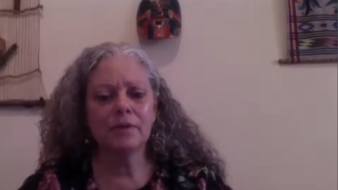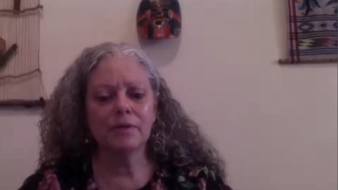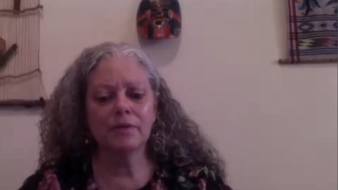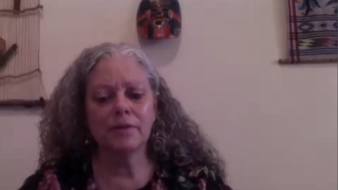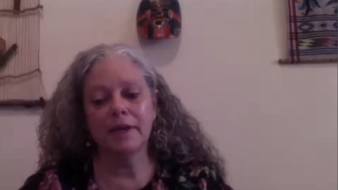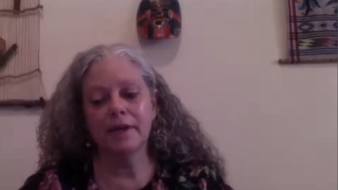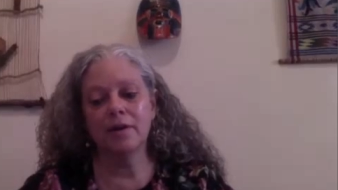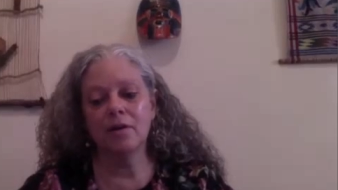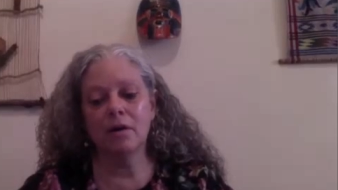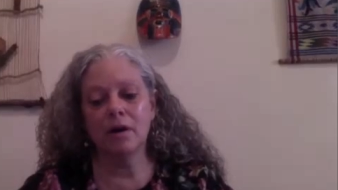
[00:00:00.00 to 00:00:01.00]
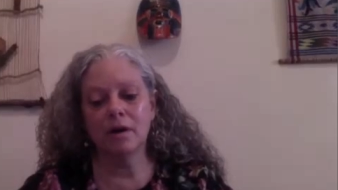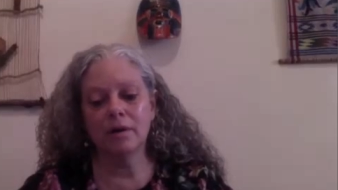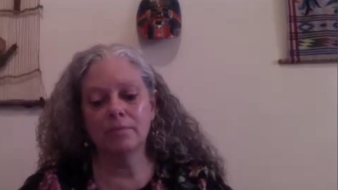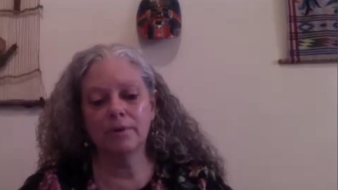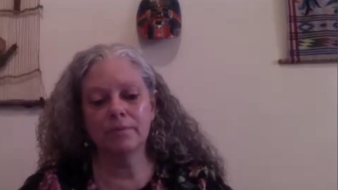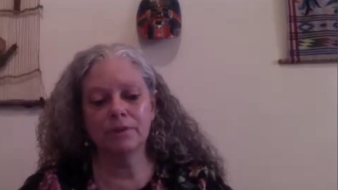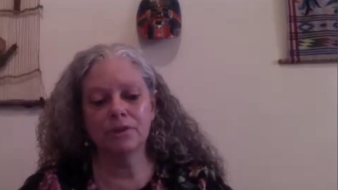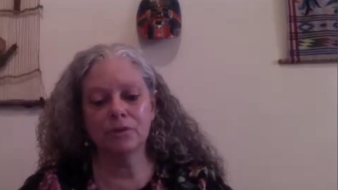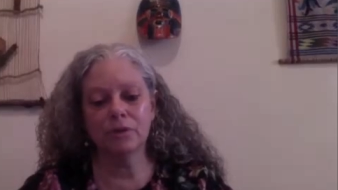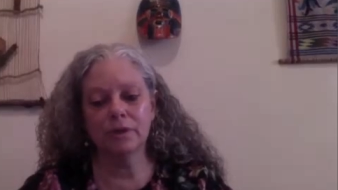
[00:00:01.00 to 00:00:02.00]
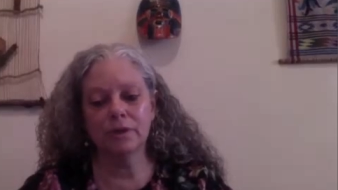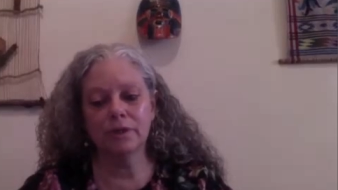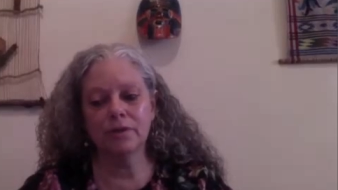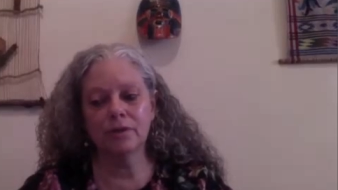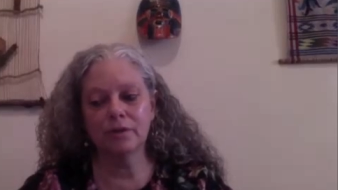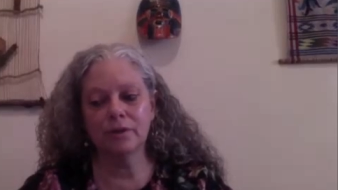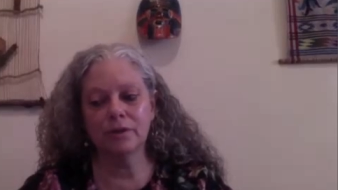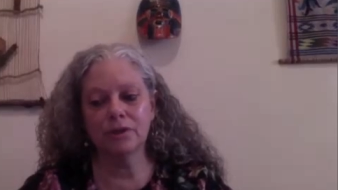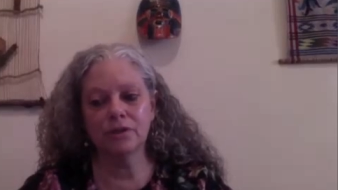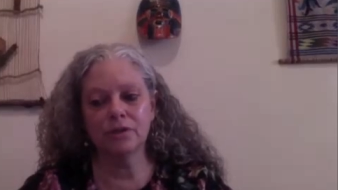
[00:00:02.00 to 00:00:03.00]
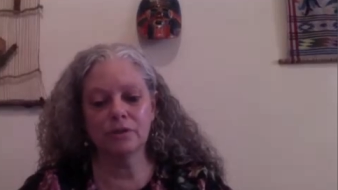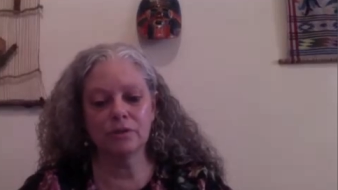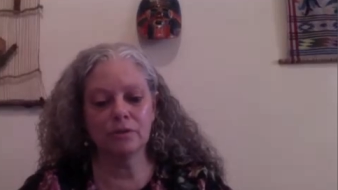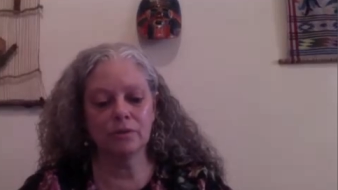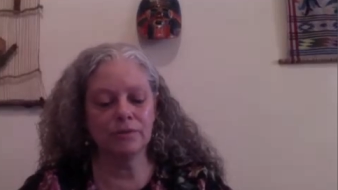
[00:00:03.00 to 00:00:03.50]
they are prematurely encouraged to,